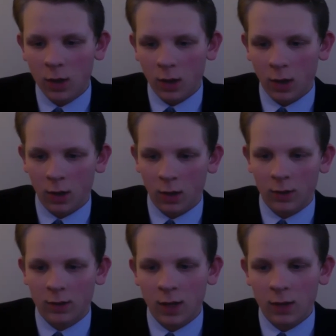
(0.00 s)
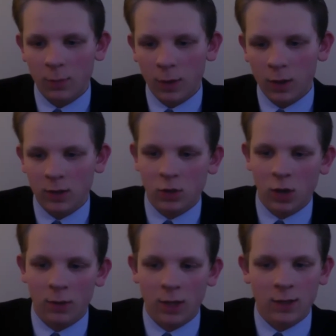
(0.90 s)
The death penalty
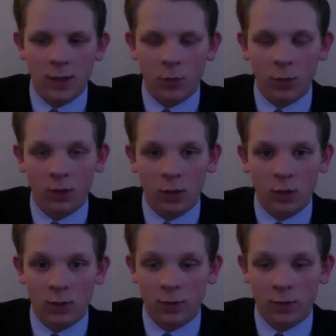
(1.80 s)
traumatizes everyone it touches: